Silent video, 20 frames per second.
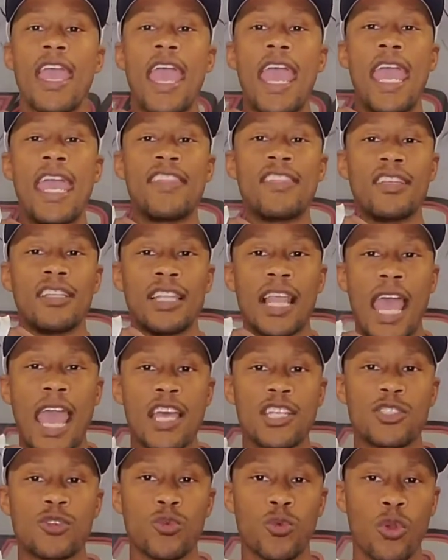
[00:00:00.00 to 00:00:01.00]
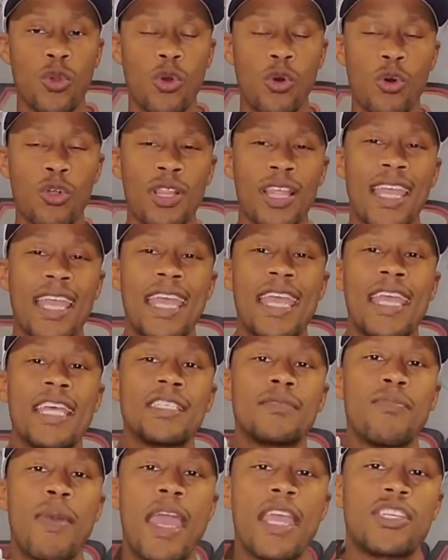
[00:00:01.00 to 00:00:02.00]
And the last rule
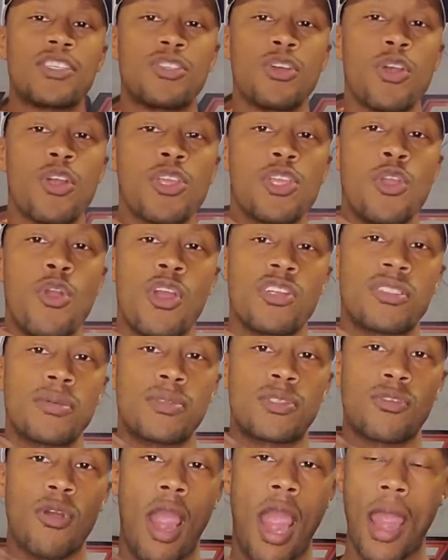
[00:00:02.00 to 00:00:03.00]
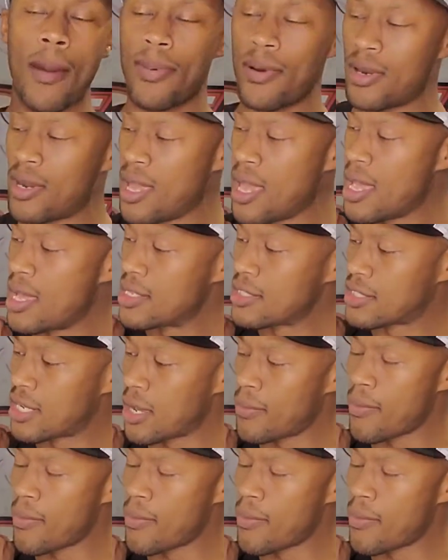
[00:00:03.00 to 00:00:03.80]
is make sure you are a subscriber to